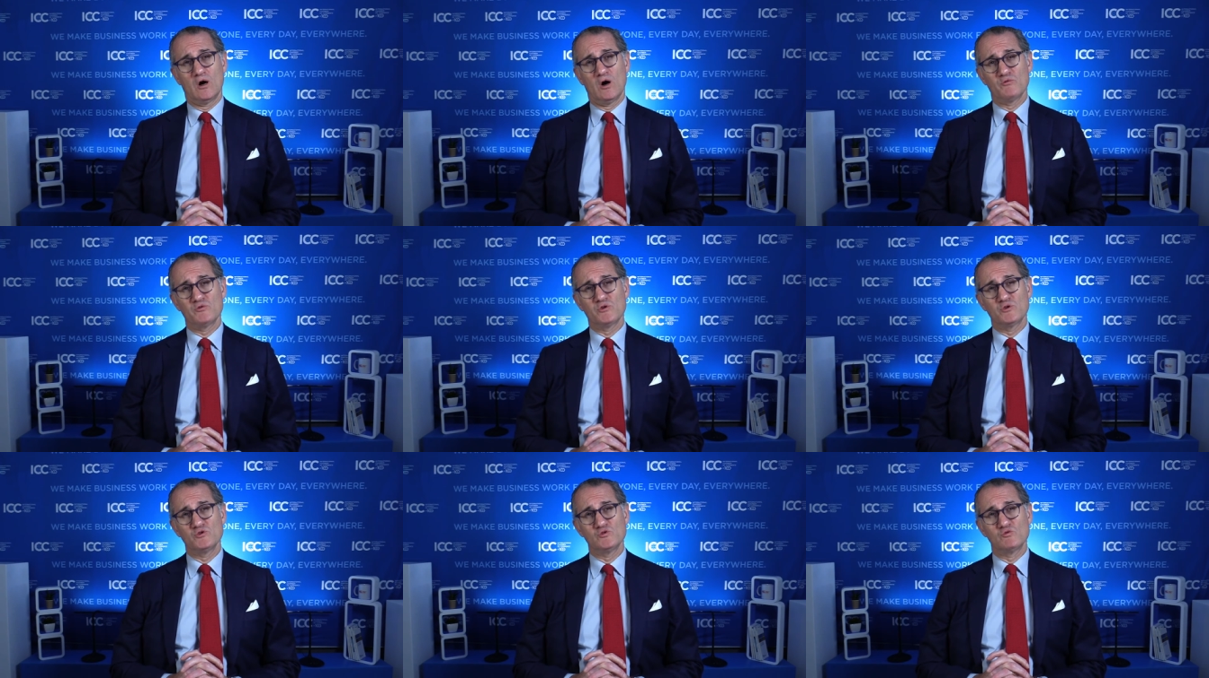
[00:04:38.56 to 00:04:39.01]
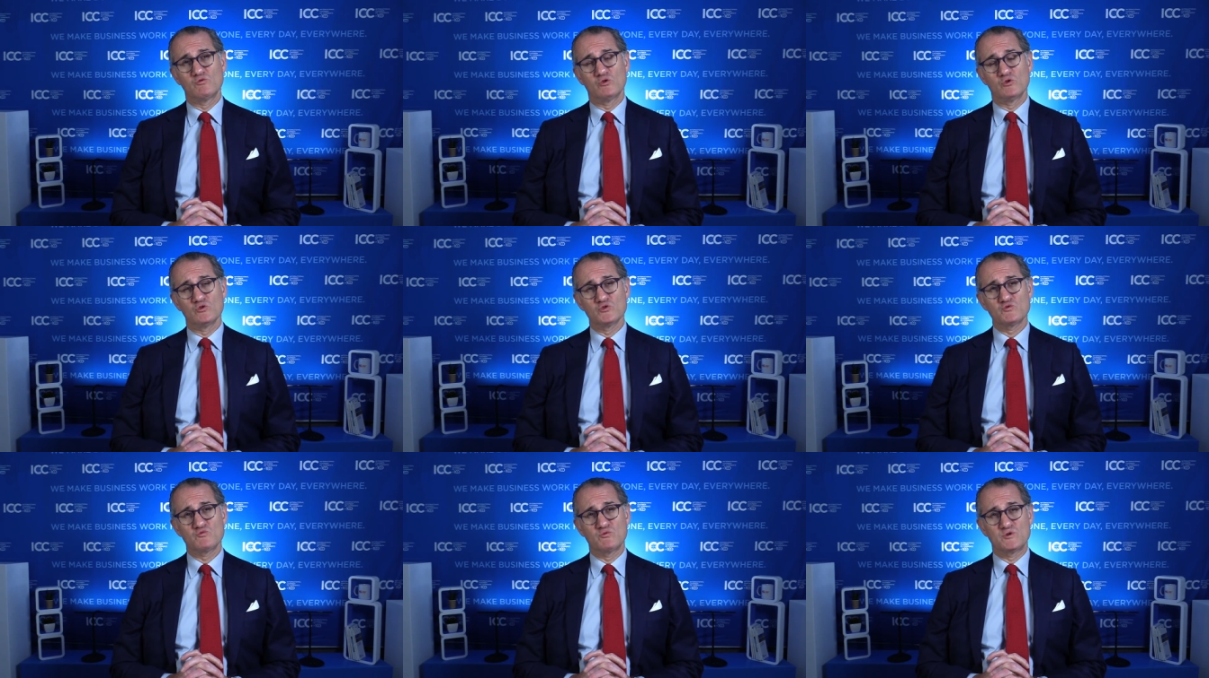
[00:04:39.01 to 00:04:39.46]
of the new
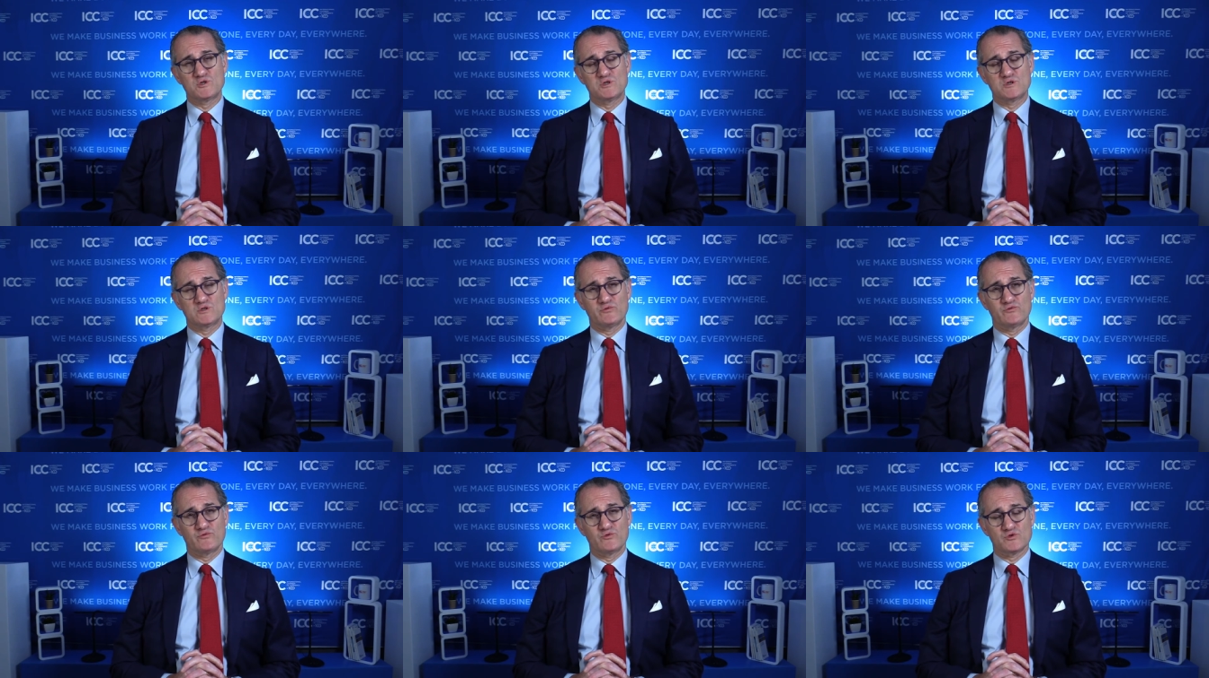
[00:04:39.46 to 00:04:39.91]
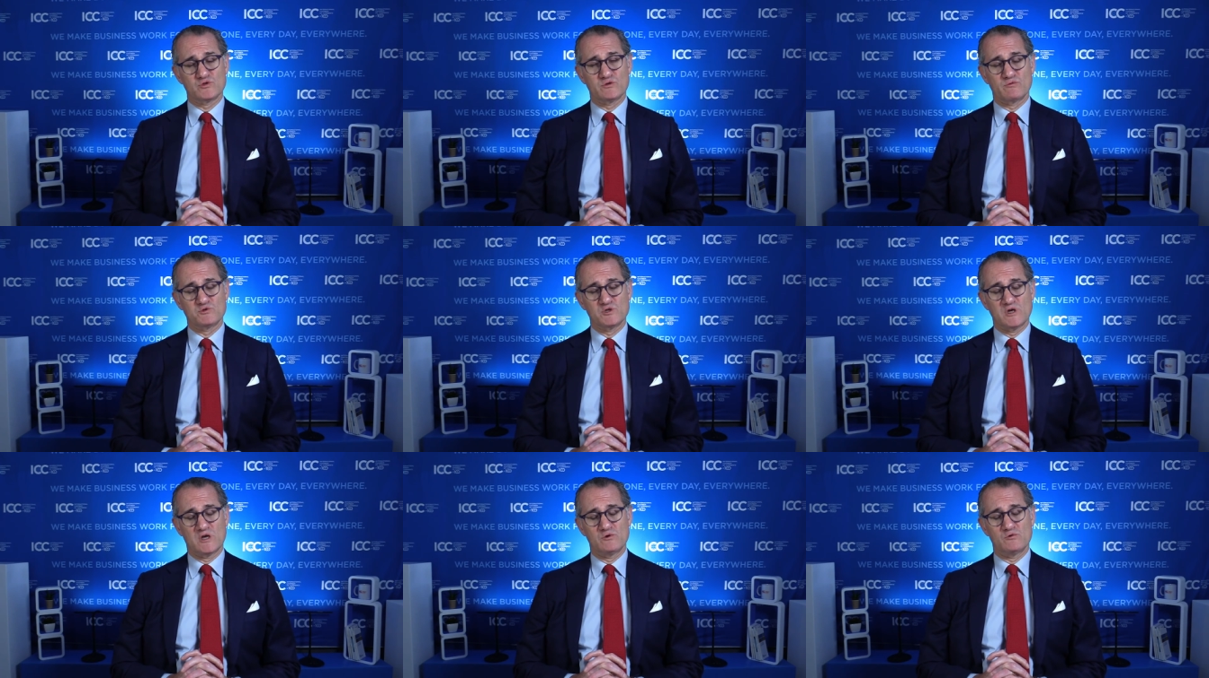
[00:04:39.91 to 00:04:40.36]
rules, which is the 1st
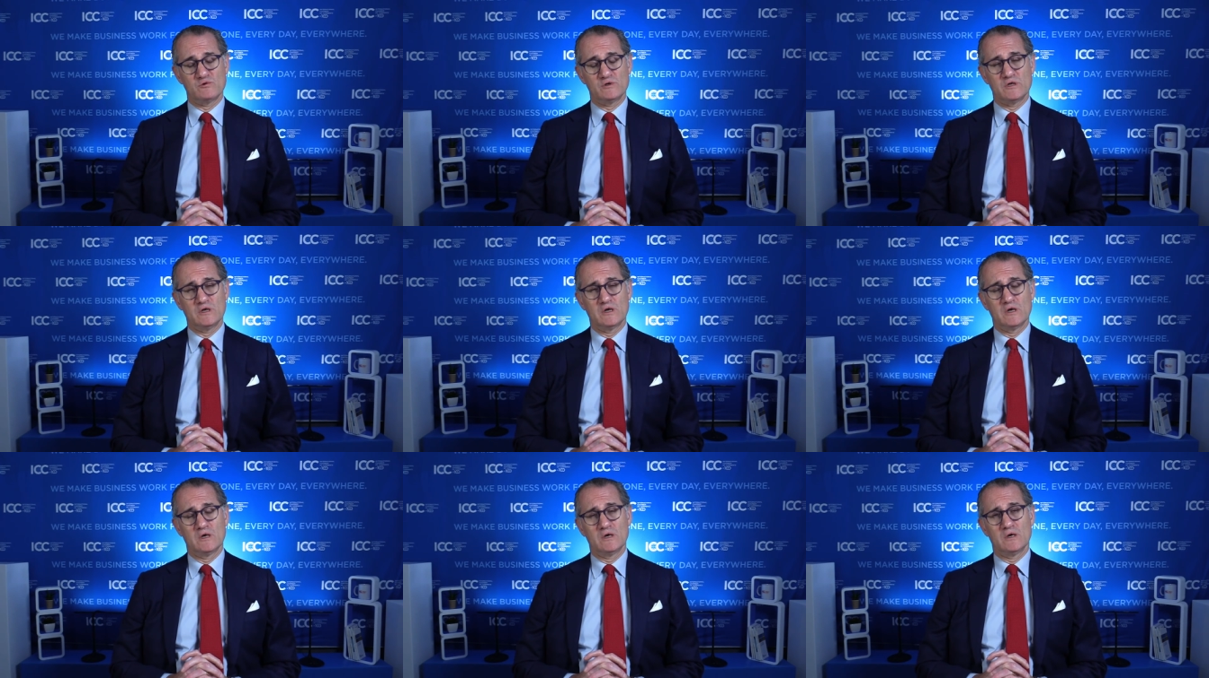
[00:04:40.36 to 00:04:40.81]
of January